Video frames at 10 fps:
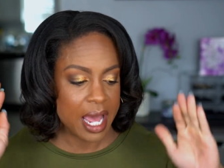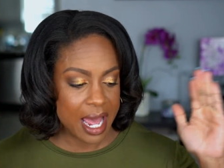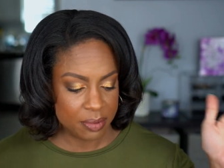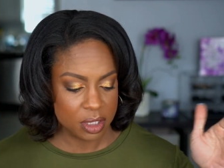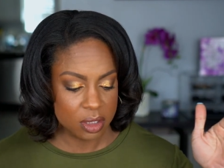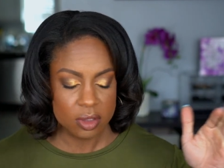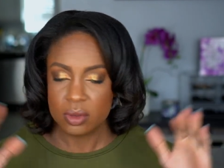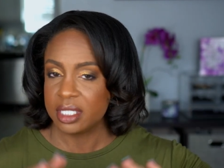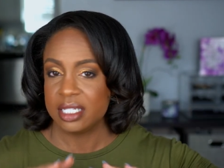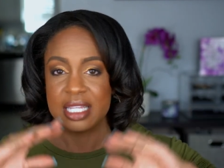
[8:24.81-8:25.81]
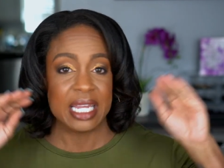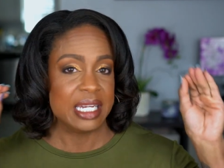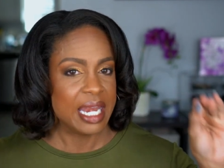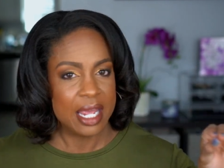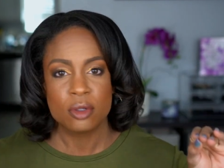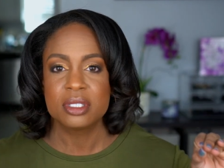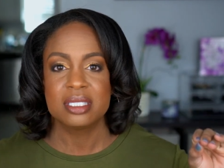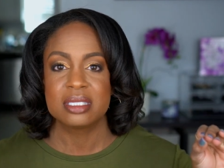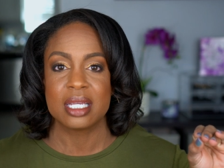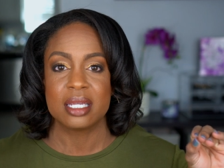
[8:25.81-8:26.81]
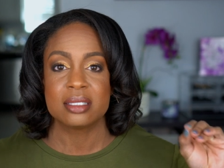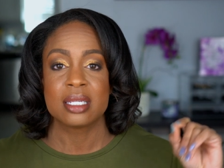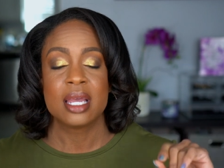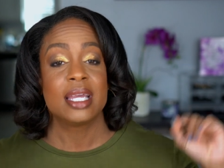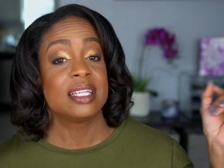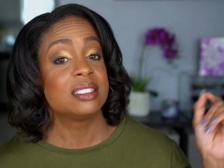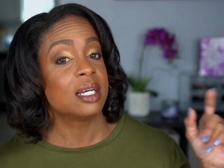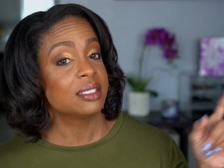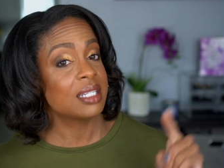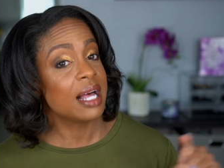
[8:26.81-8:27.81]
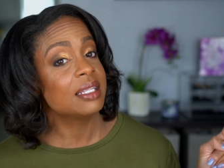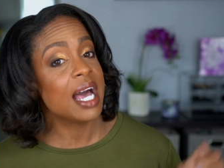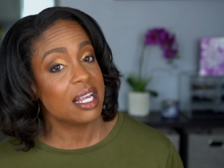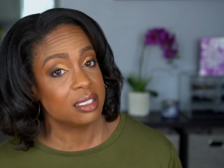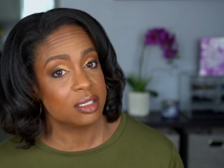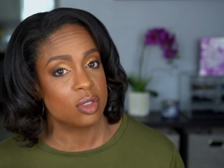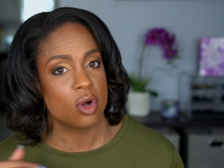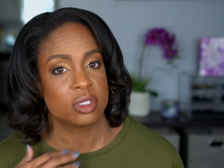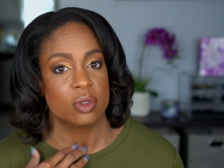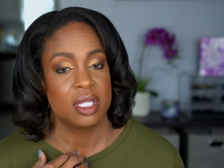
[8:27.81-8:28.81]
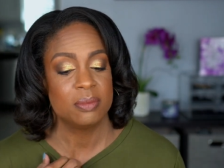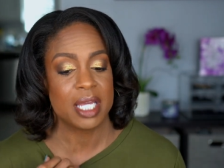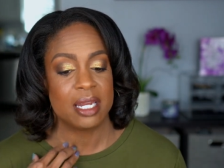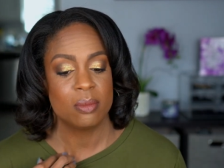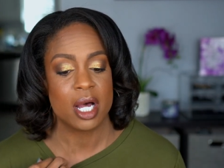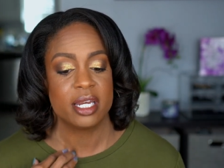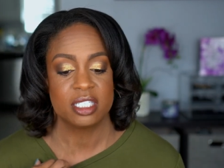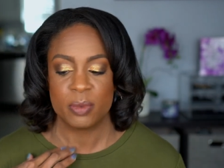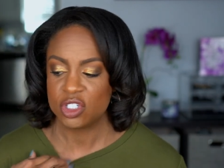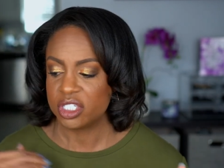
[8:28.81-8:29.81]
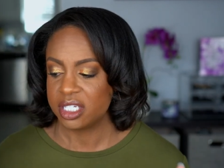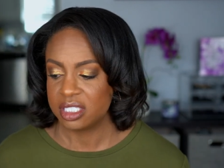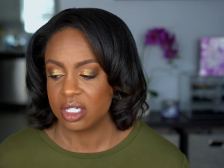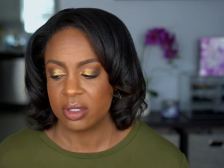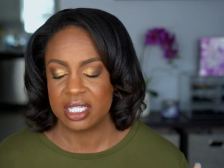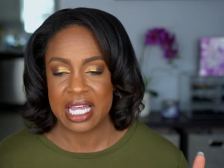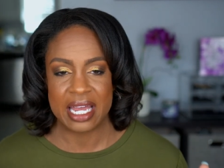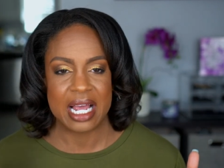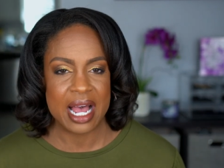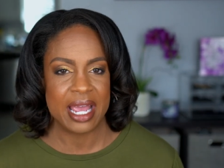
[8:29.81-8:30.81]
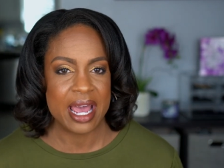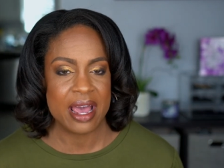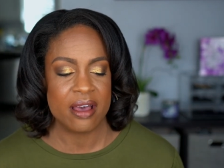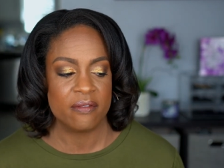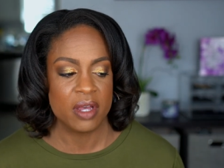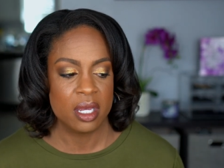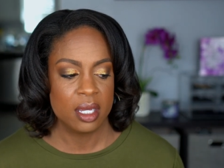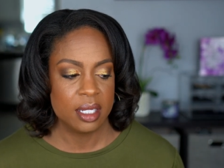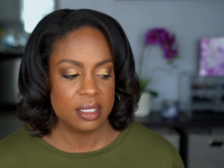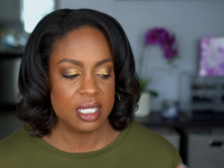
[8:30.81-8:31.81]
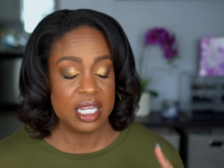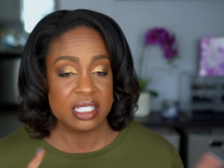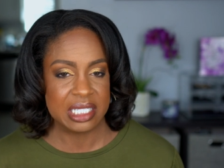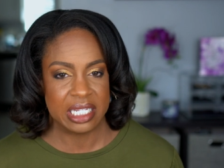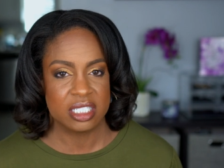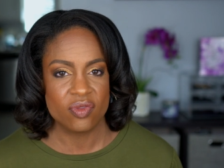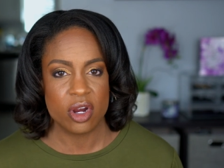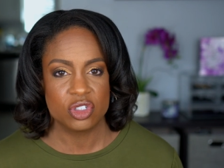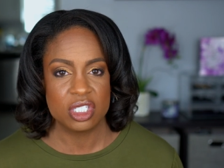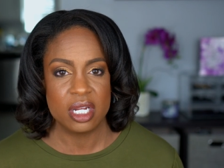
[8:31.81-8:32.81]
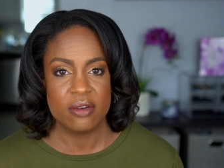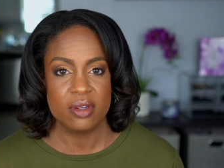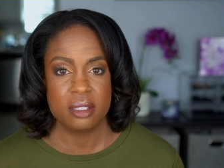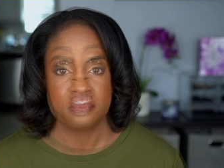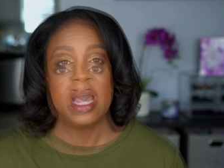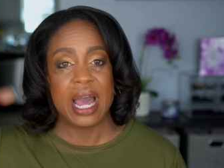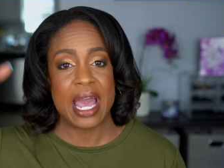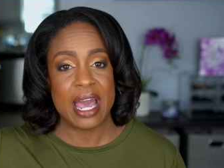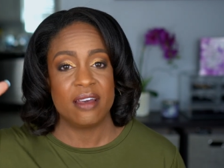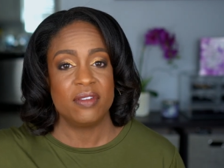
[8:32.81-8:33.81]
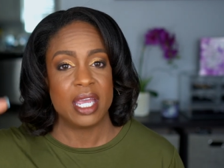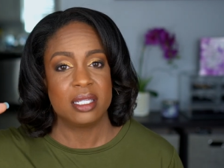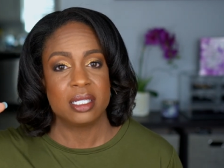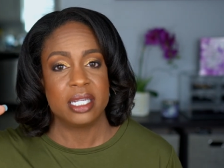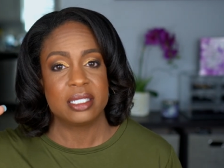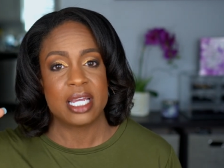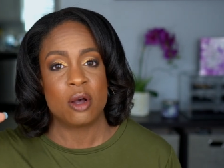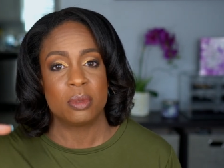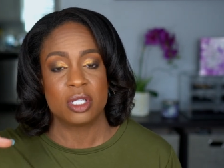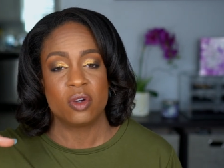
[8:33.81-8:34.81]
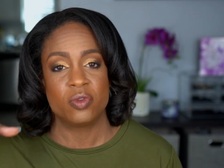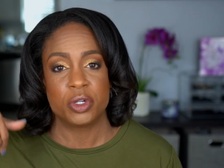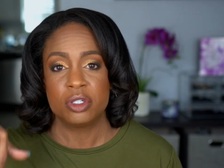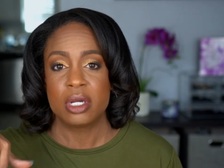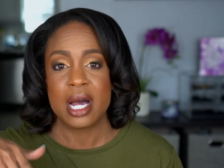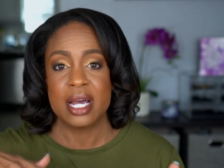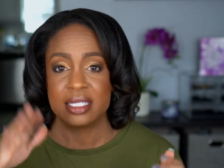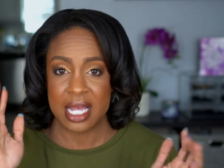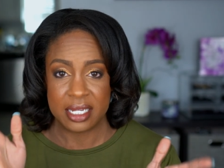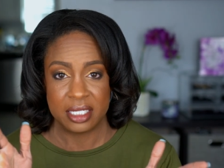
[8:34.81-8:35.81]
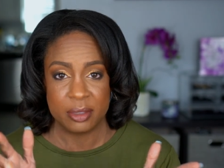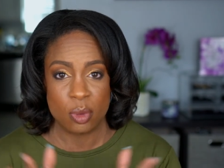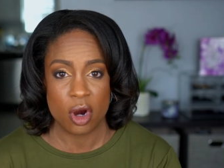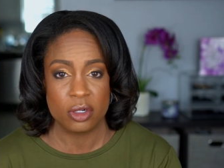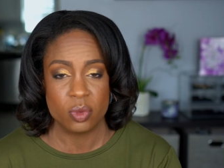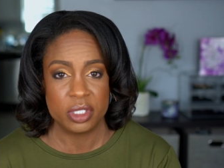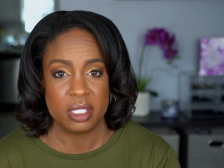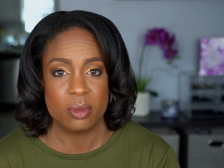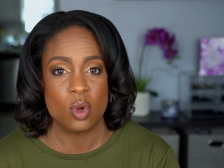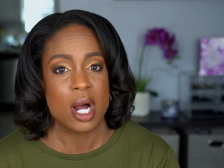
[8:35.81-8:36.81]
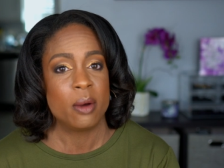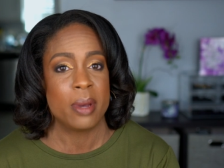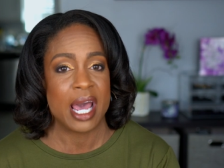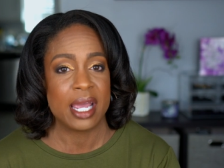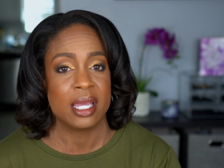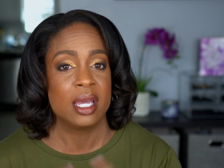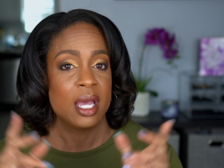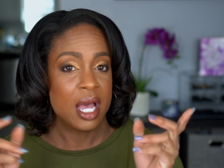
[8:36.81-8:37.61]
Absolutely. They nailed the scent. It does not last as long, so keep that in mind, especially considering that I have the intense version of it. I have a link down below for you guys. I did partner with them a while back.